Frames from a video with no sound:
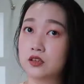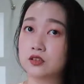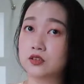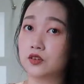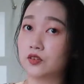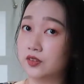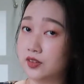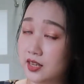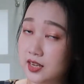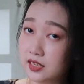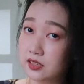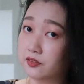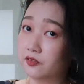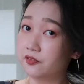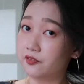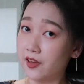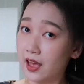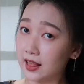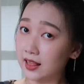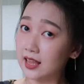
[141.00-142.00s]
So this
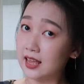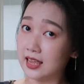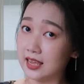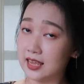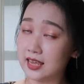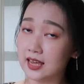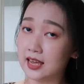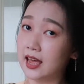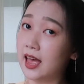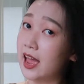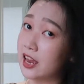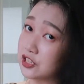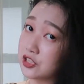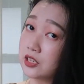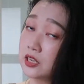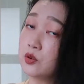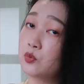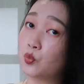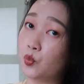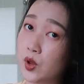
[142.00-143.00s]
fella here
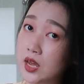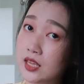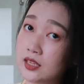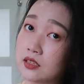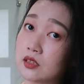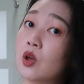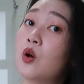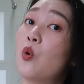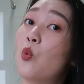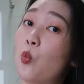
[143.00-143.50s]
actually weighs